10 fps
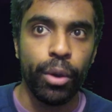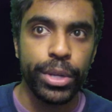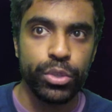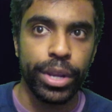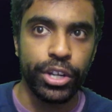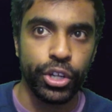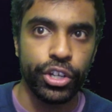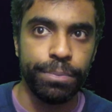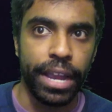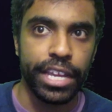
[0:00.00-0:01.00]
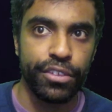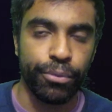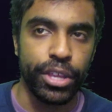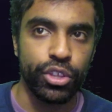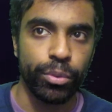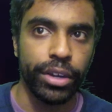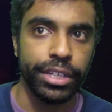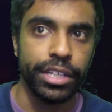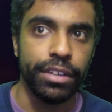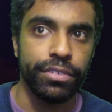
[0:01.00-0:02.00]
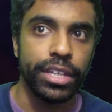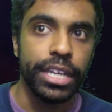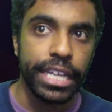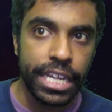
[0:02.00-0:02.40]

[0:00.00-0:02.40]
but which when heard by his friends or relatives,